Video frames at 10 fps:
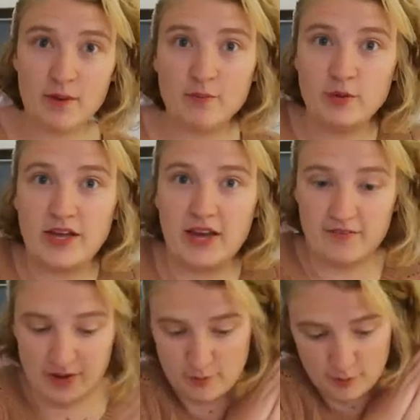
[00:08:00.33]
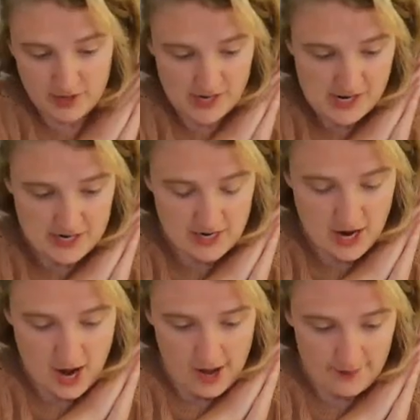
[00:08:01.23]
problem we have, and I'm gonna read it,
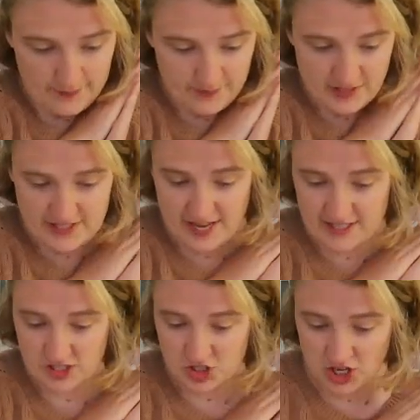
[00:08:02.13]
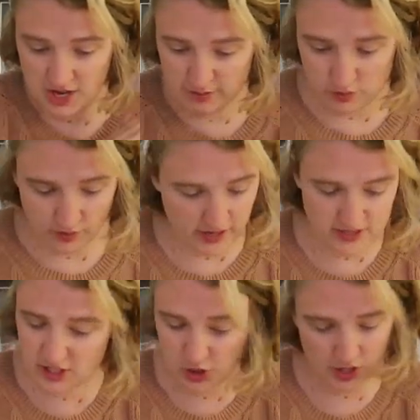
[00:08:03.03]
says, James
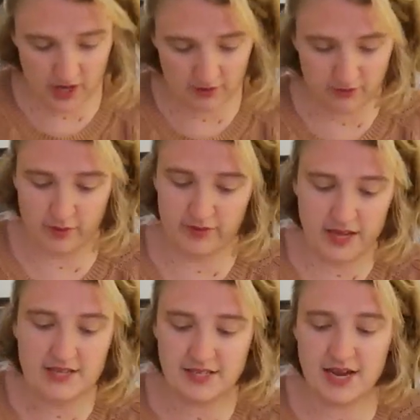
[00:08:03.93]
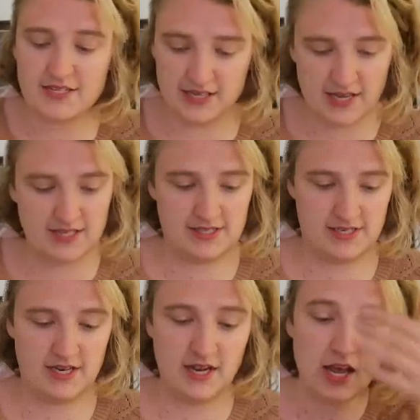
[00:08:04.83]
rides the train from Lakeside to
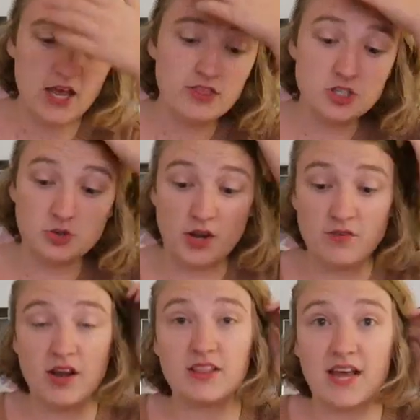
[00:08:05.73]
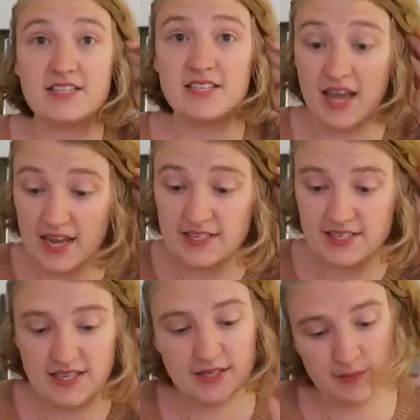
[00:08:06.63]
Kingston. The train ride lasts
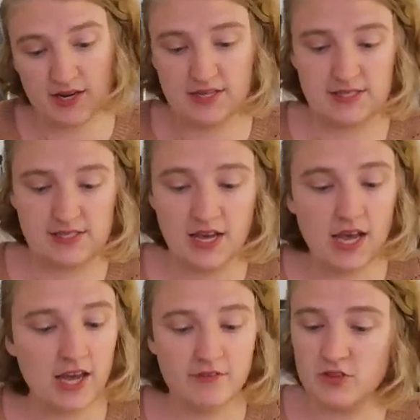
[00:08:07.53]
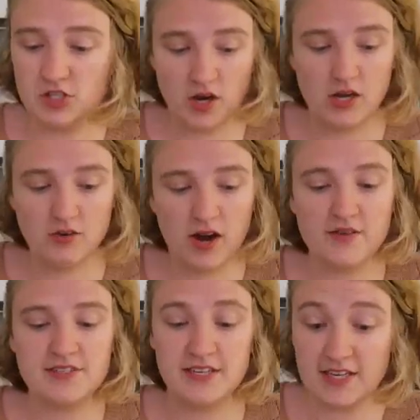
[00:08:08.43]
18 minutes. If the train
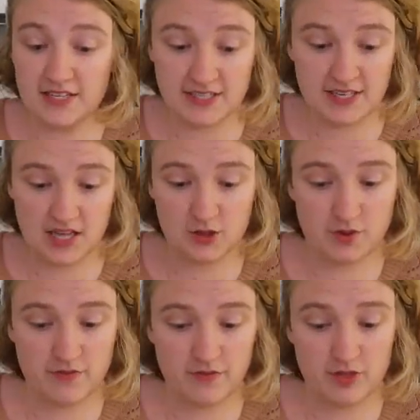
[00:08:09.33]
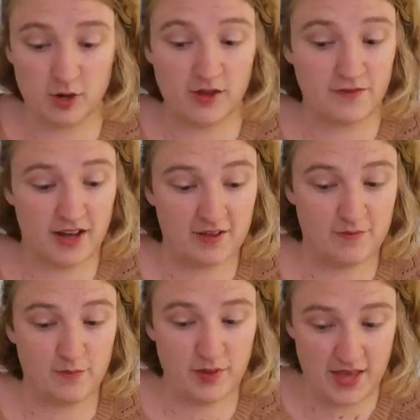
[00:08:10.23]
arrives in Kingston at
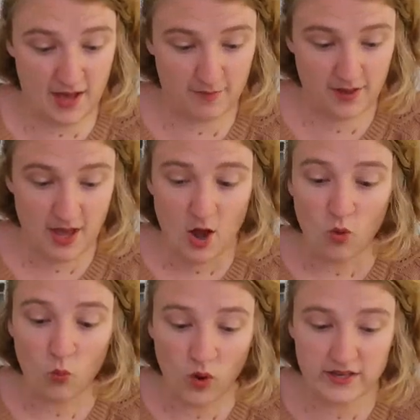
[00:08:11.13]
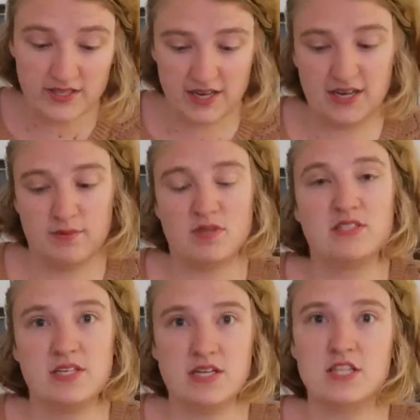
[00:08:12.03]
3:35 p.m., what
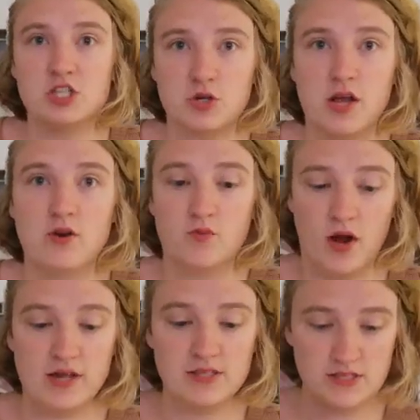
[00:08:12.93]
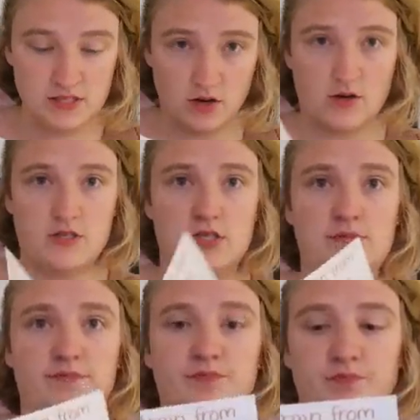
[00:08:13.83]
time did the train ride start?